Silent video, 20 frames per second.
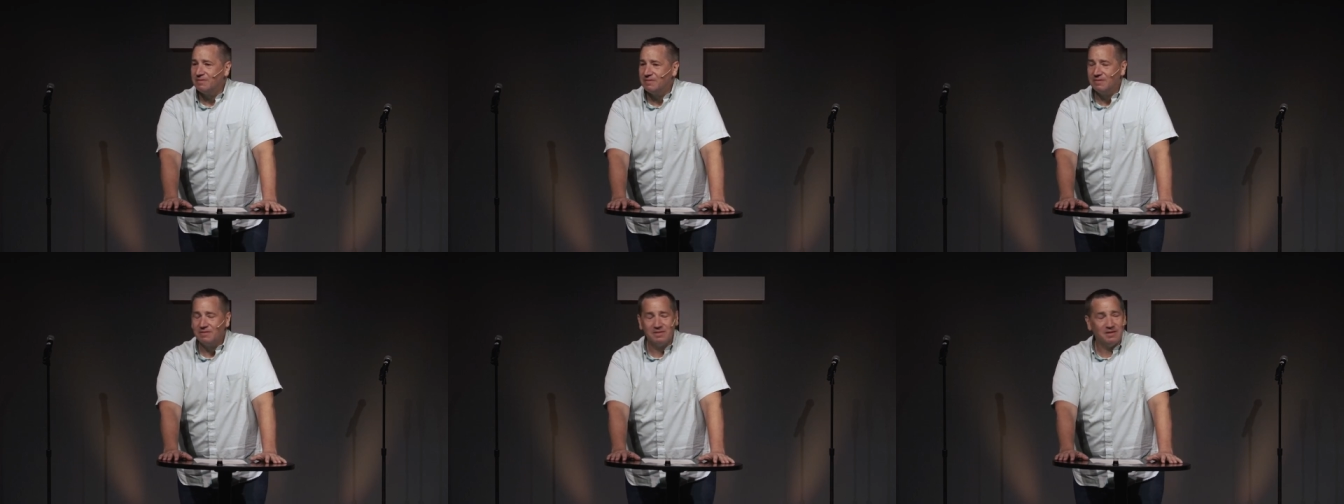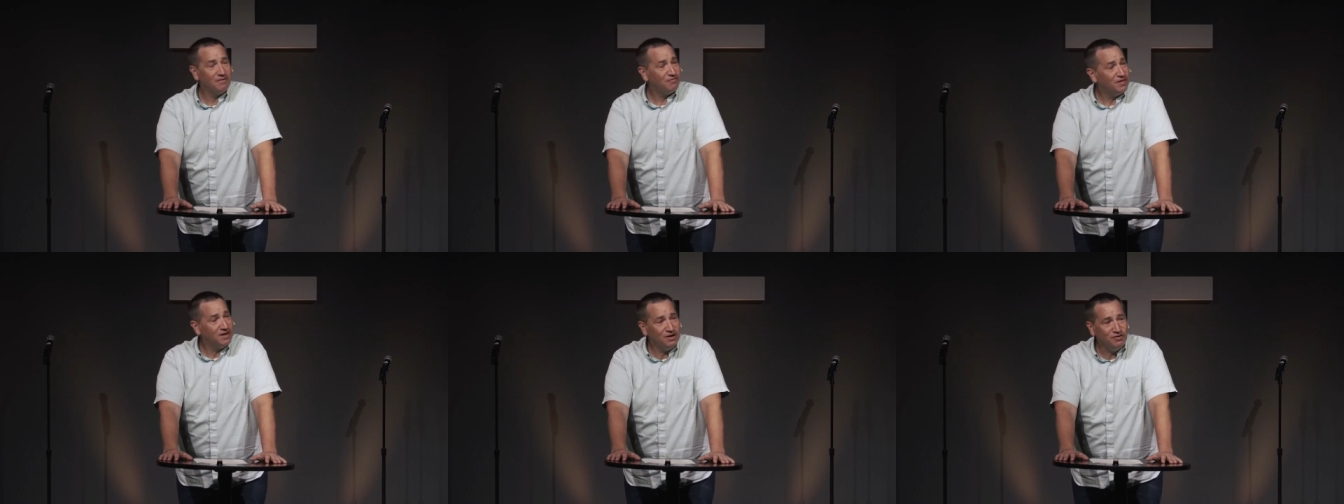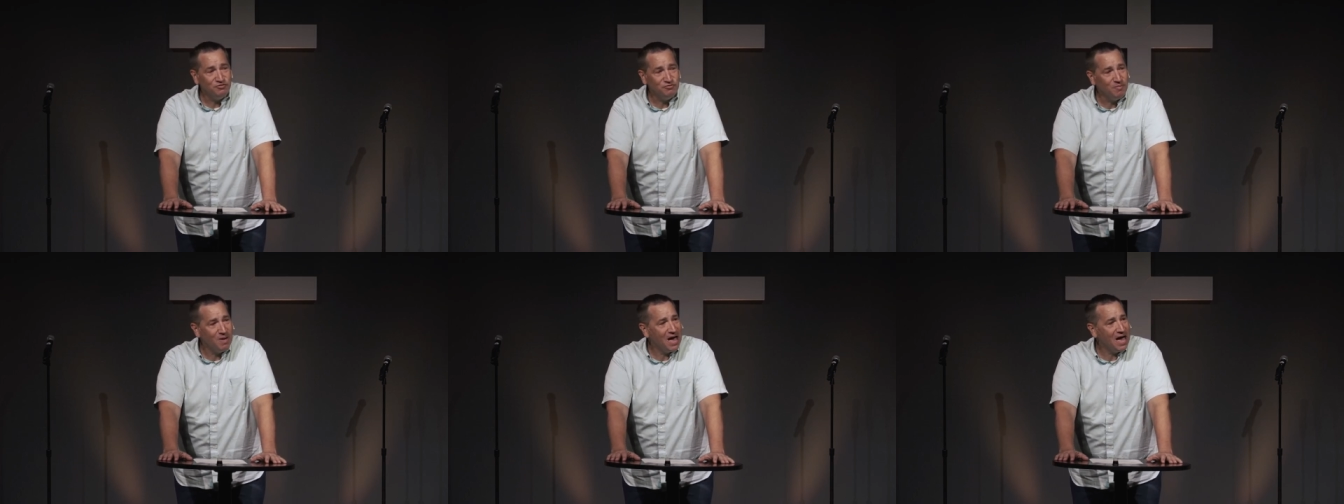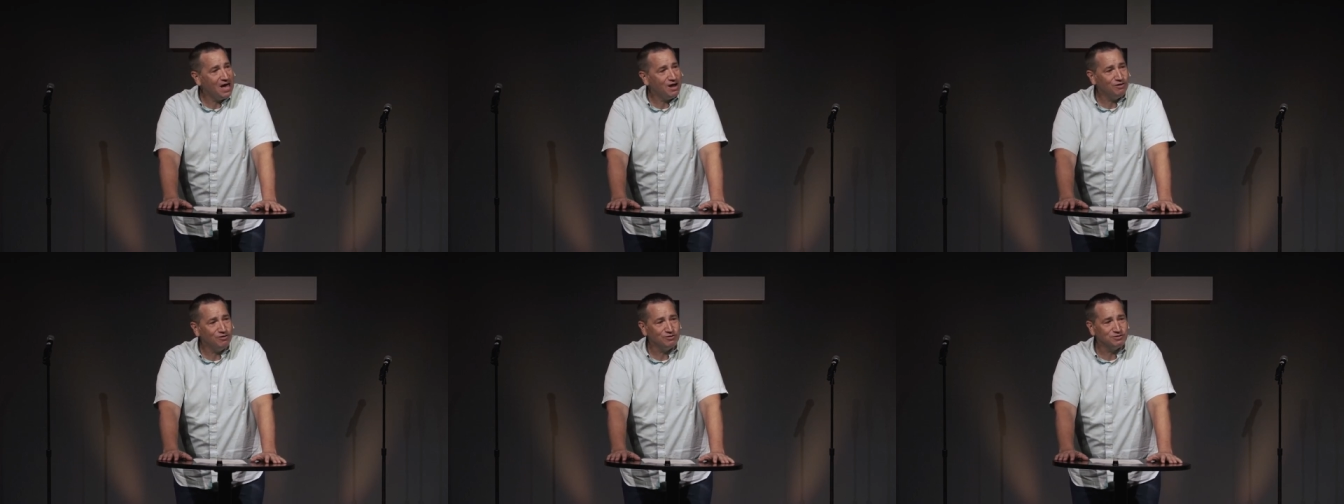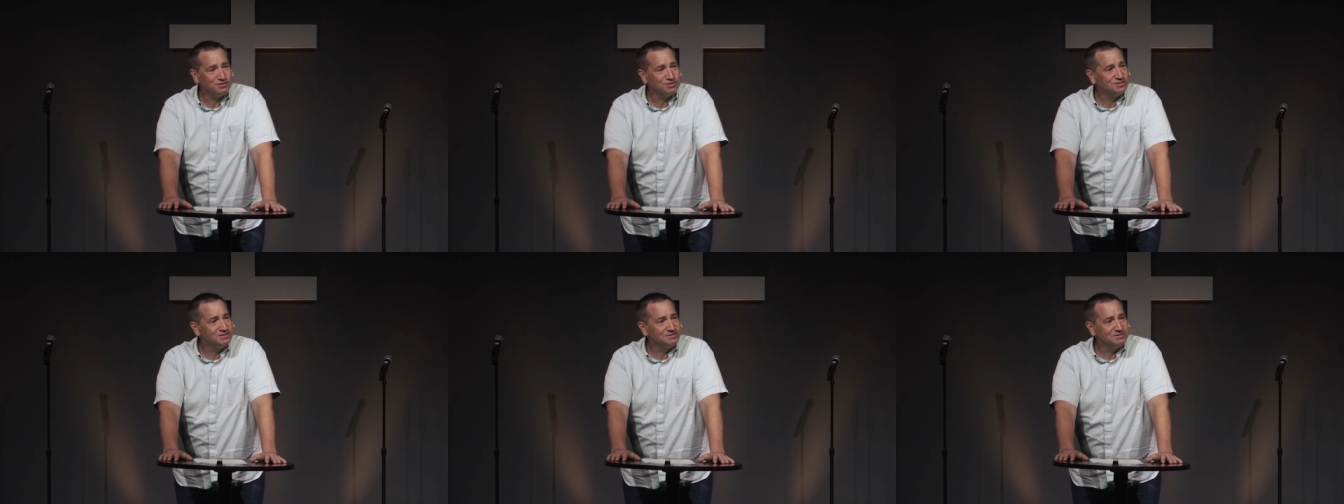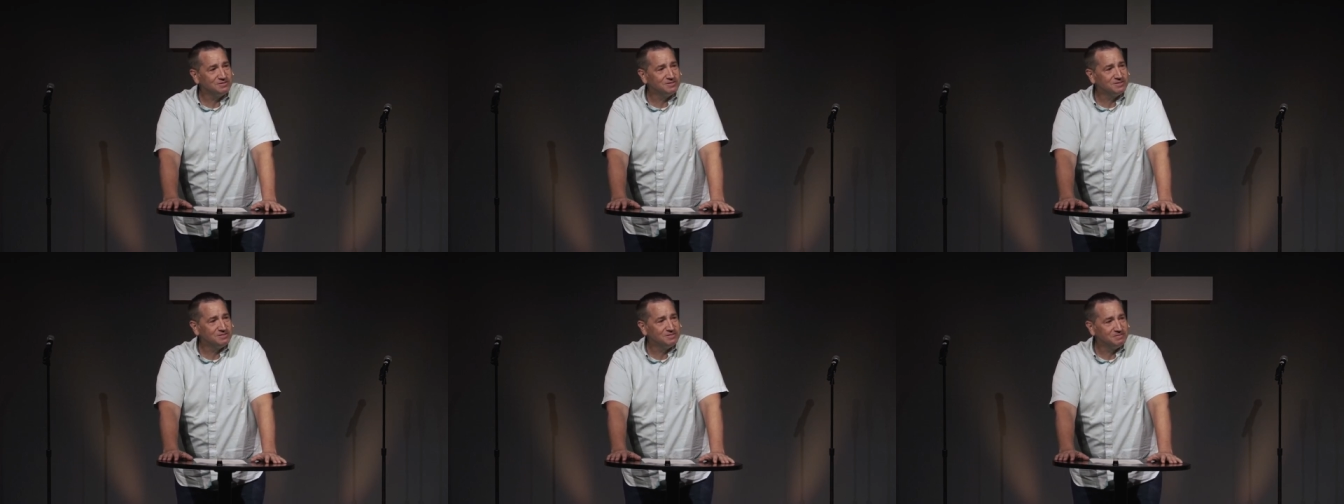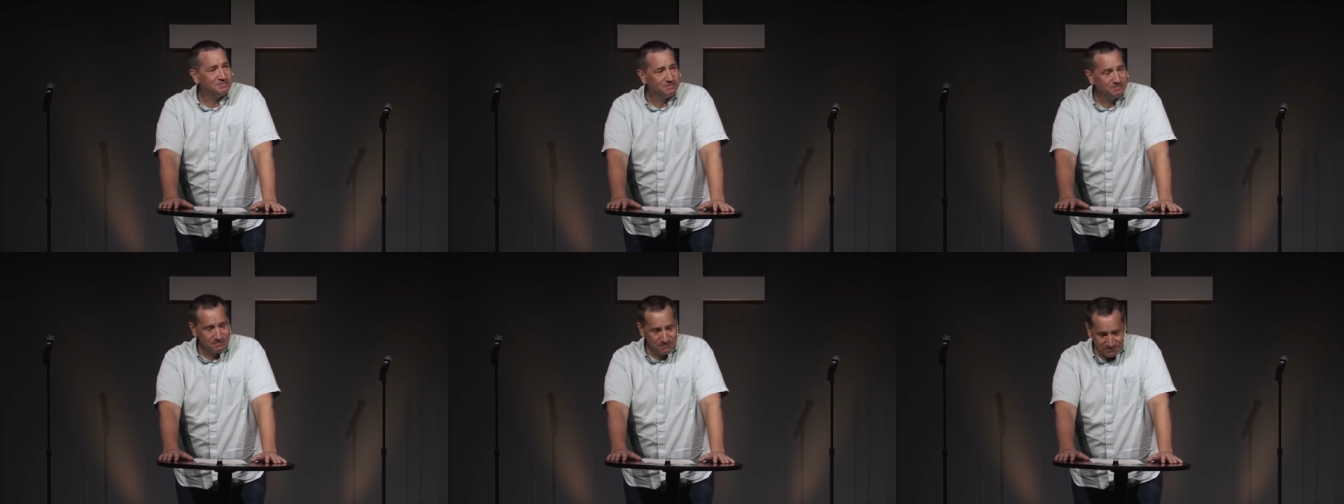Nothing else matters.
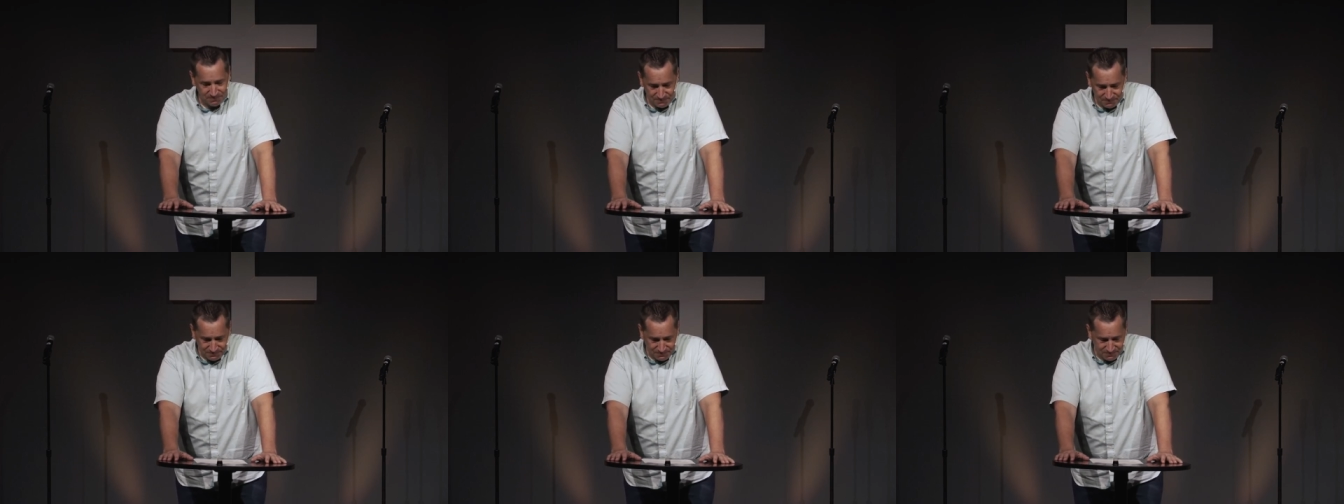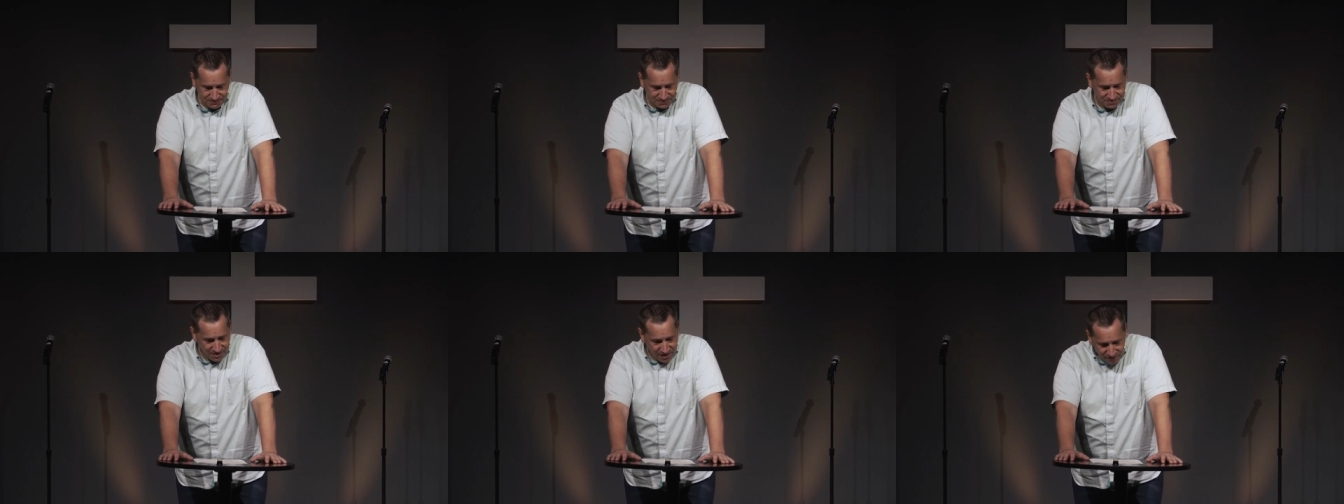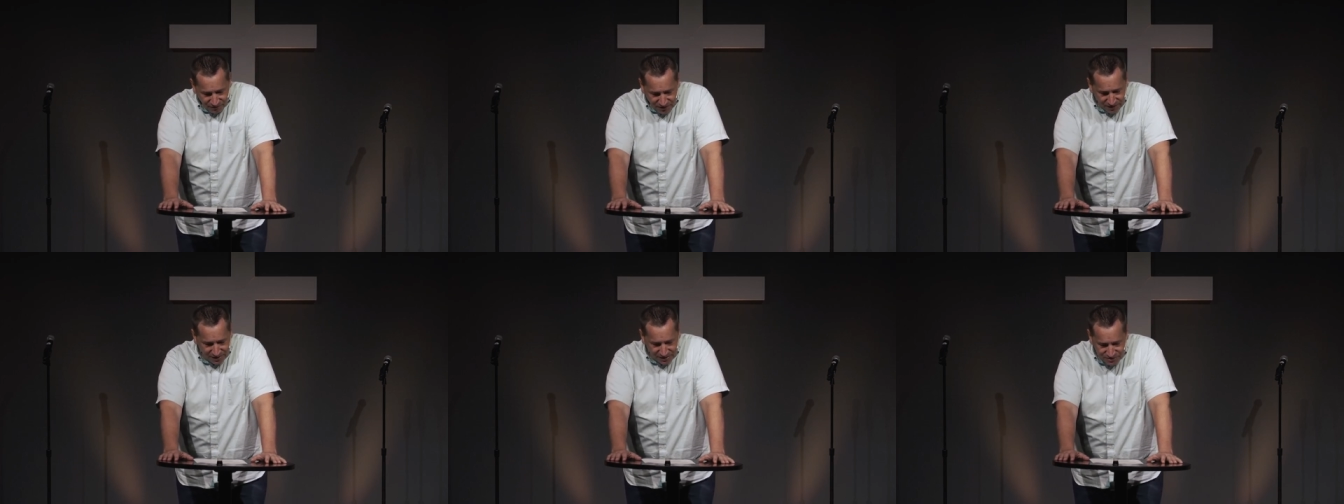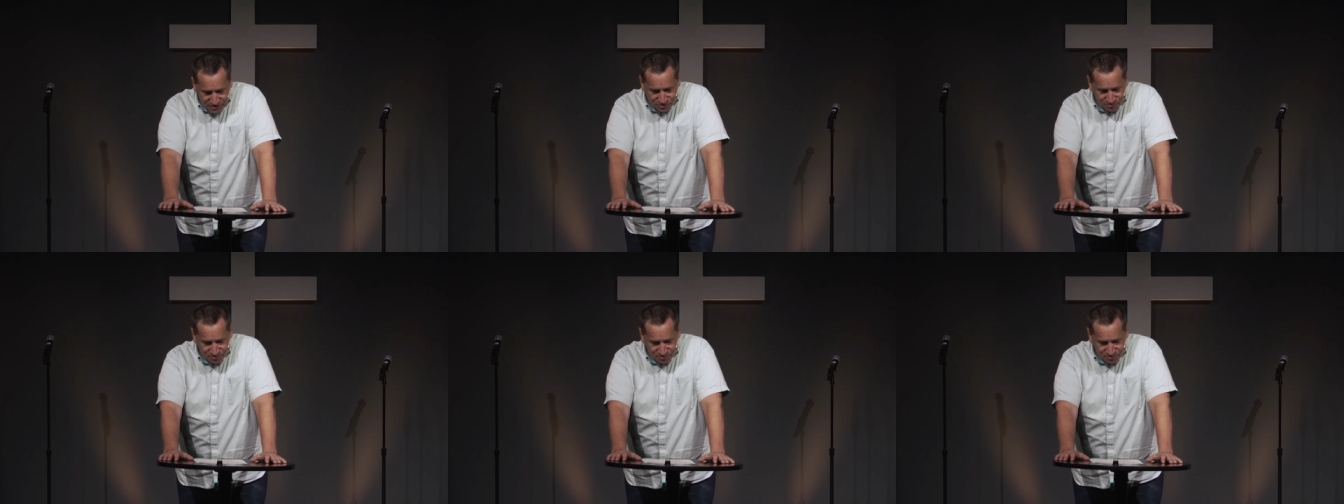Nothing else